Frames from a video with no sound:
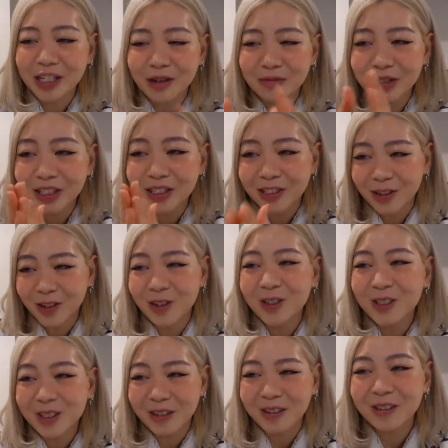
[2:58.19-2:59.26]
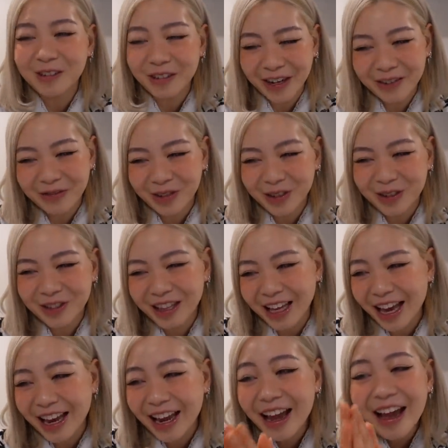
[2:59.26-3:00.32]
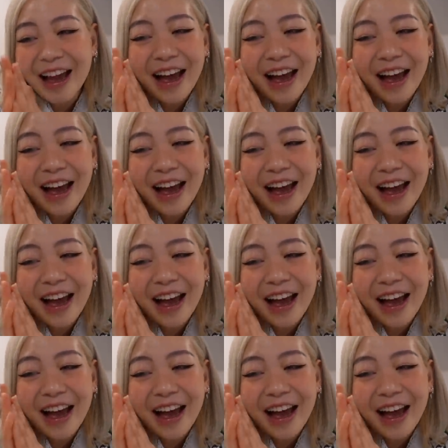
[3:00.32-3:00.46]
I'm just so grateful that